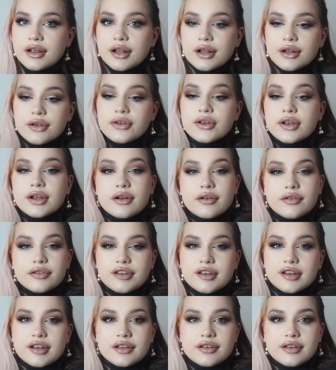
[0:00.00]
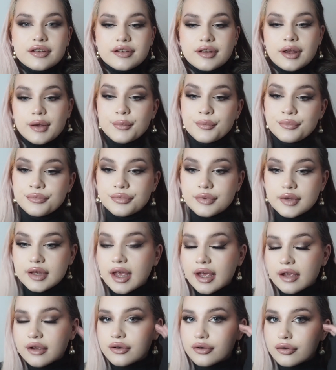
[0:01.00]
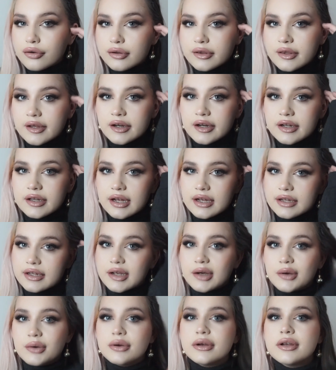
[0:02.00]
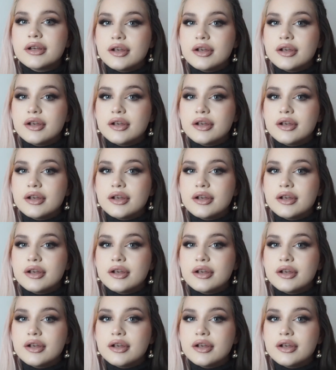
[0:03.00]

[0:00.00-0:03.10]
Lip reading: look, and also because it's getting colder and that now,